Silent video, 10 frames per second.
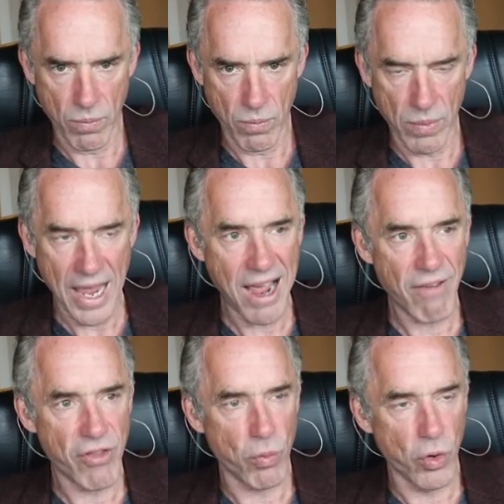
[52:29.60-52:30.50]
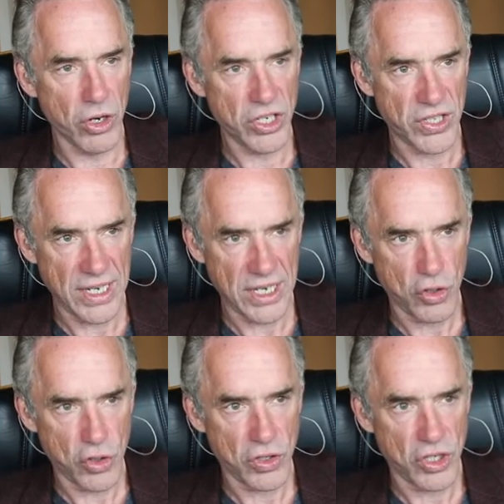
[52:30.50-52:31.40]
have the words that you
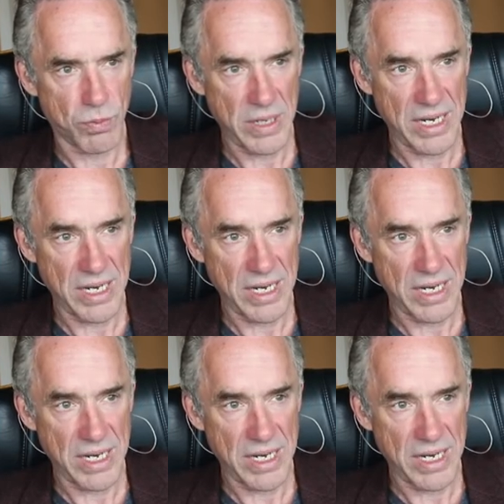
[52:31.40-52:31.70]
should speak